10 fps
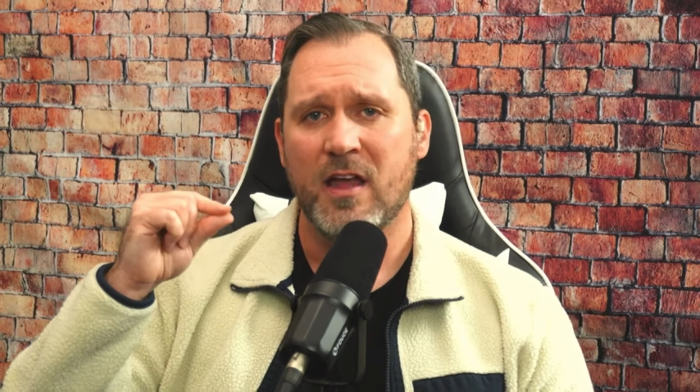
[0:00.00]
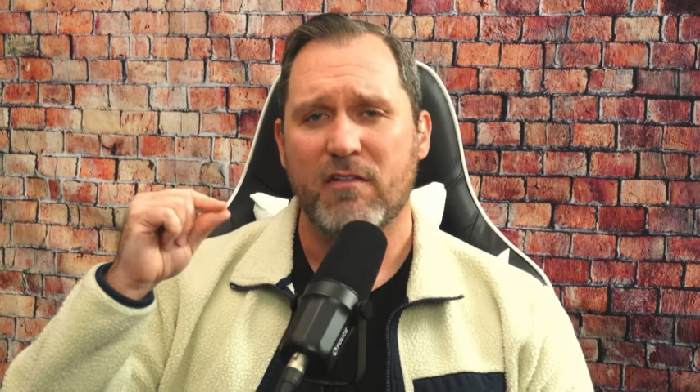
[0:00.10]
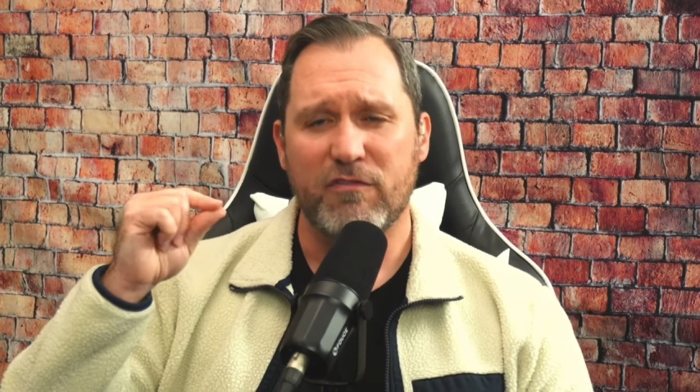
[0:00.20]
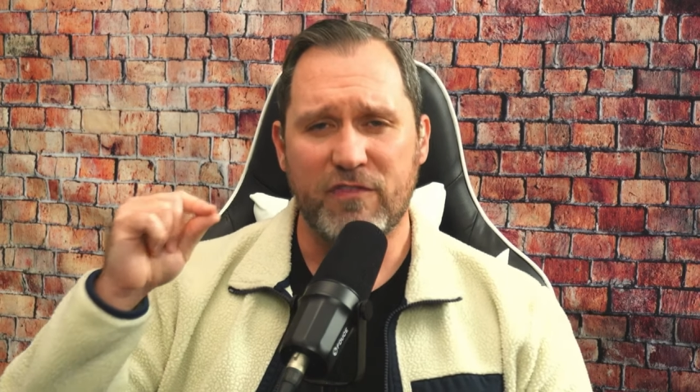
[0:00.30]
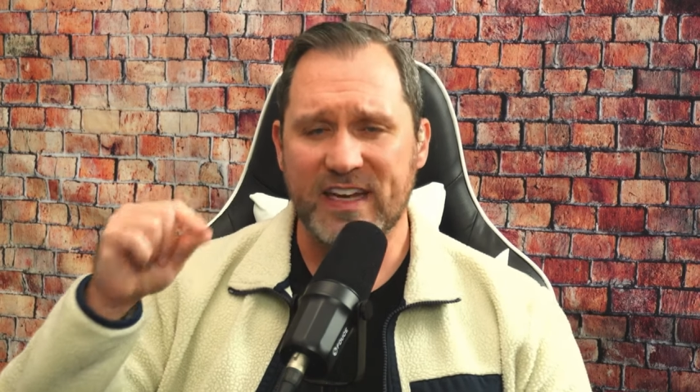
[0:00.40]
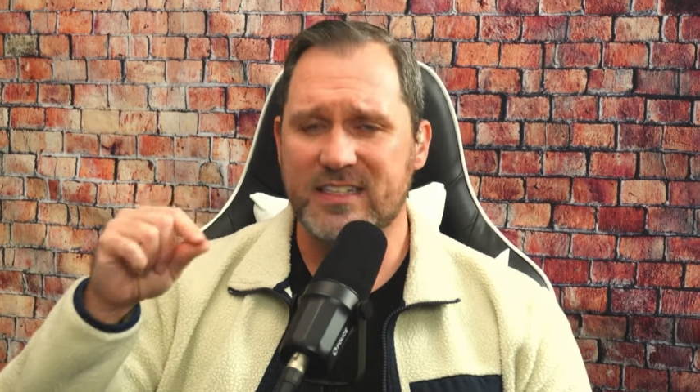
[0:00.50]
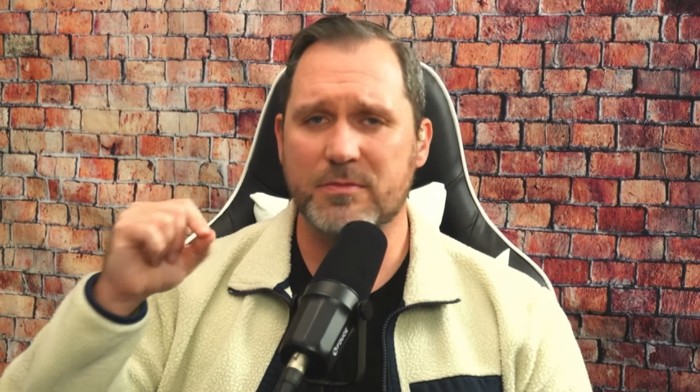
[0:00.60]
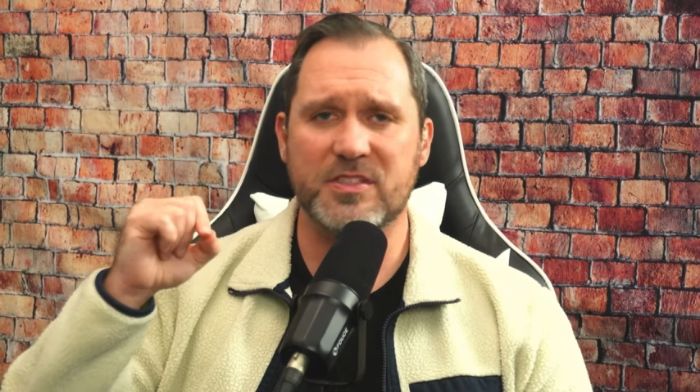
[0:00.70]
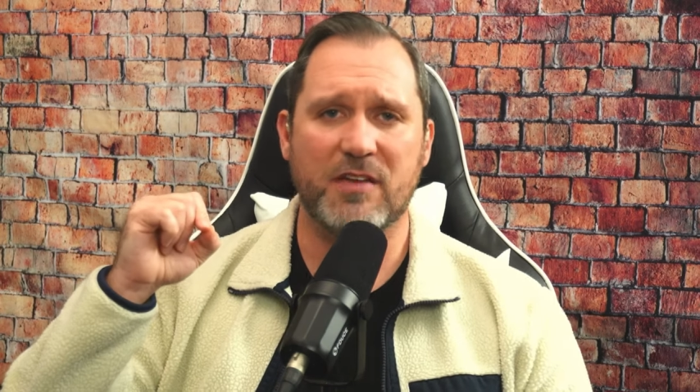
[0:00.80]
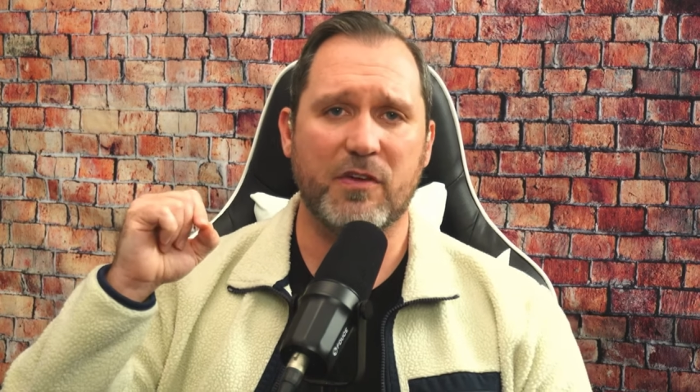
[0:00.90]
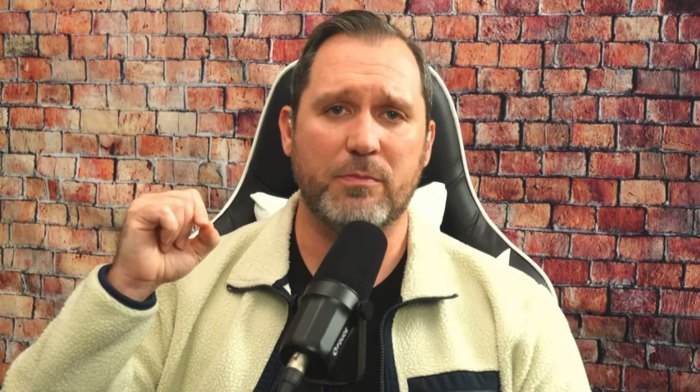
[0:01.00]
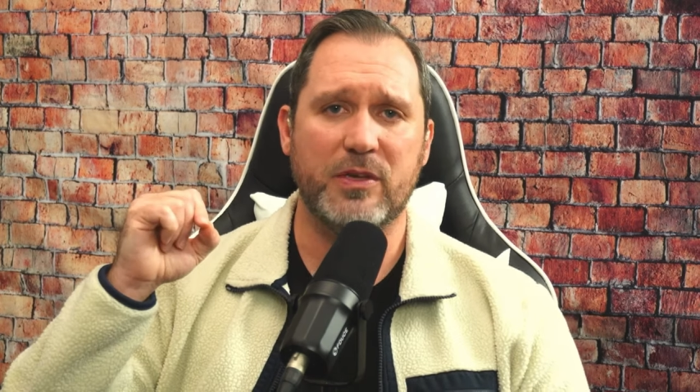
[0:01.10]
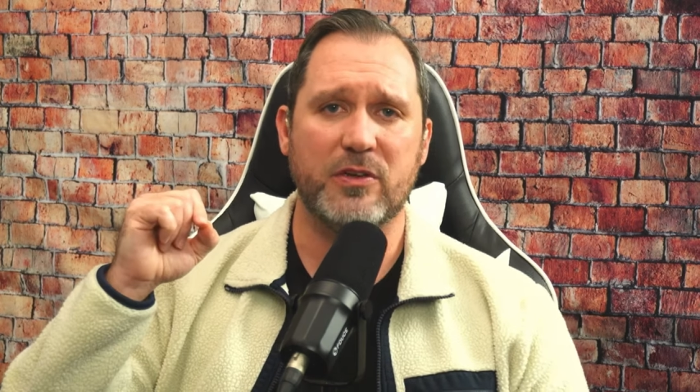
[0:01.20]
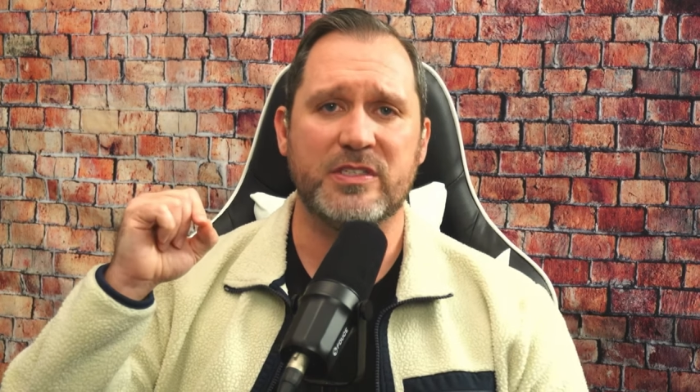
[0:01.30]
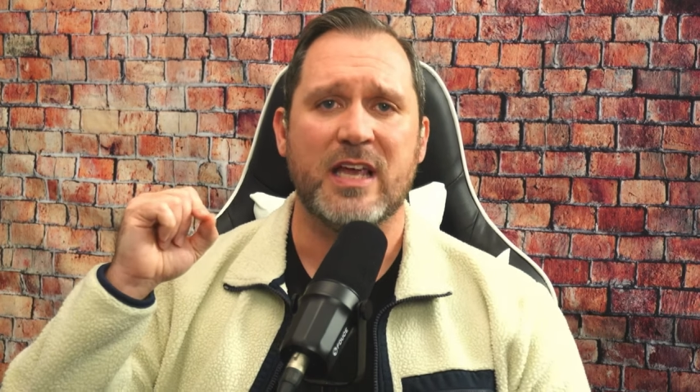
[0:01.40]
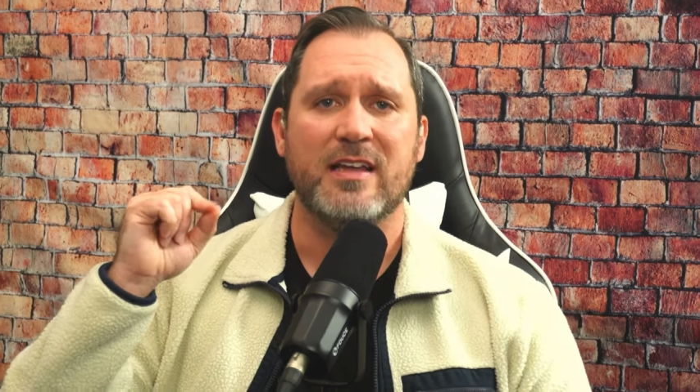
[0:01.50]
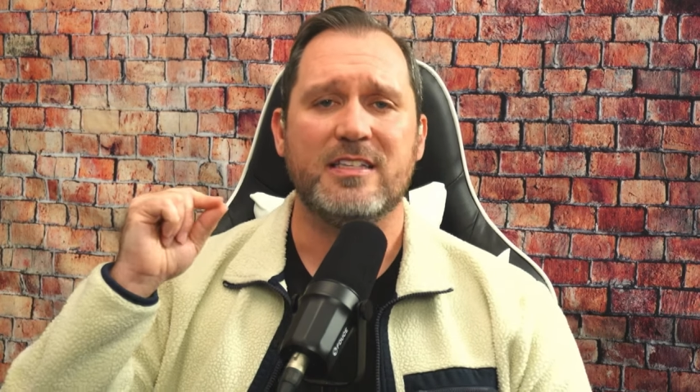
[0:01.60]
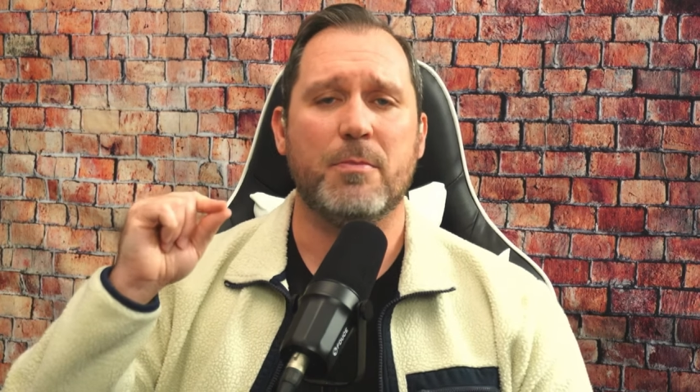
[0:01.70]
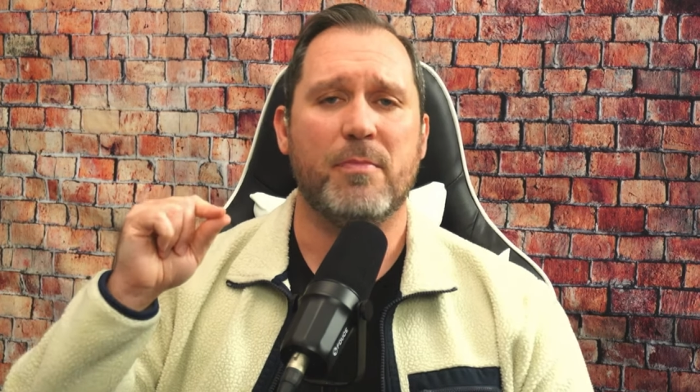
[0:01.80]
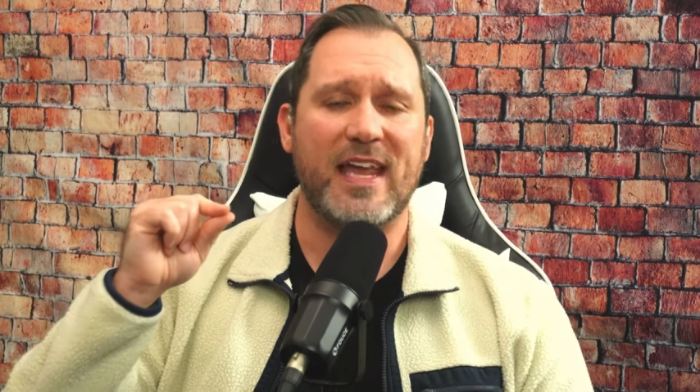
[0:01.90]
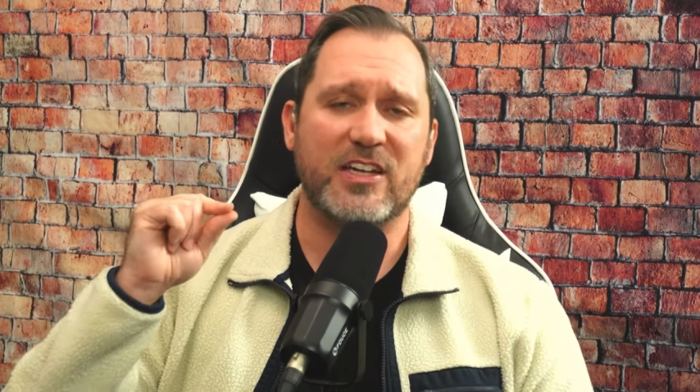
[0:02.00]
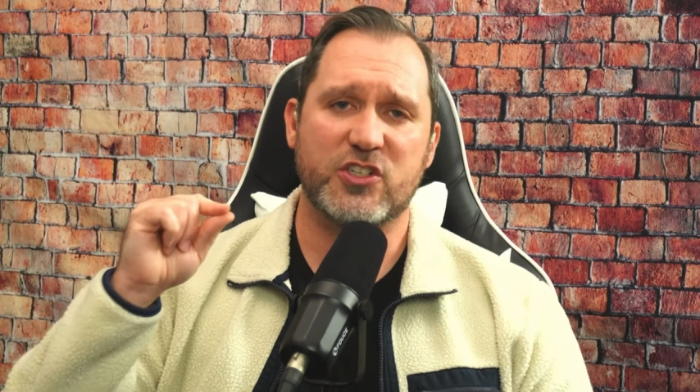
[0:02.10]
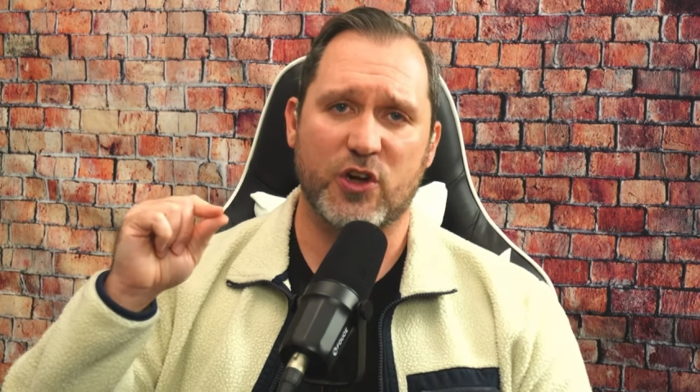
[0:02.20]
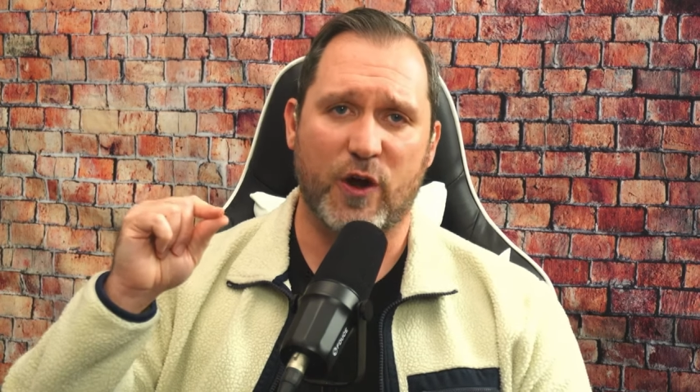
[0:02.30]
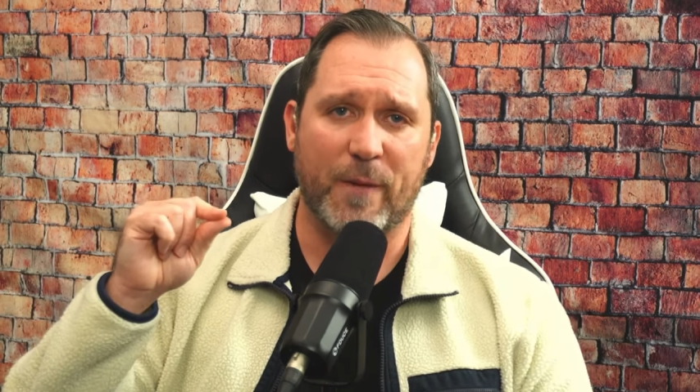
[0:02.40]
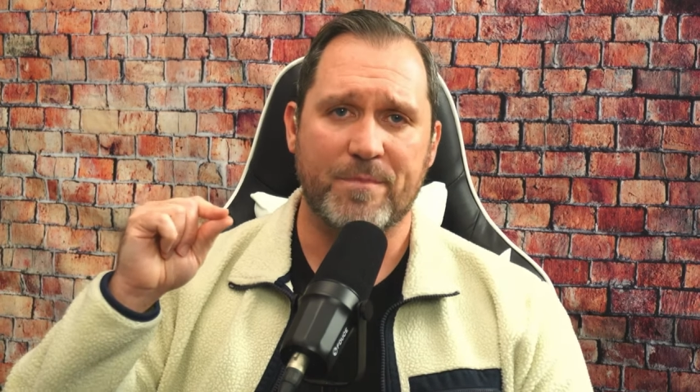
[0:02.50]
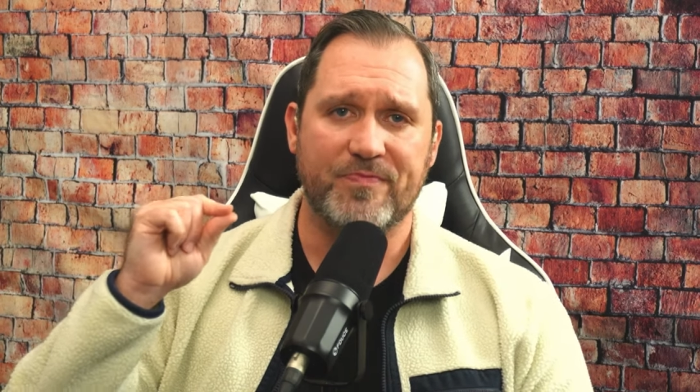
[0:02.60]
victims of abuse to make sure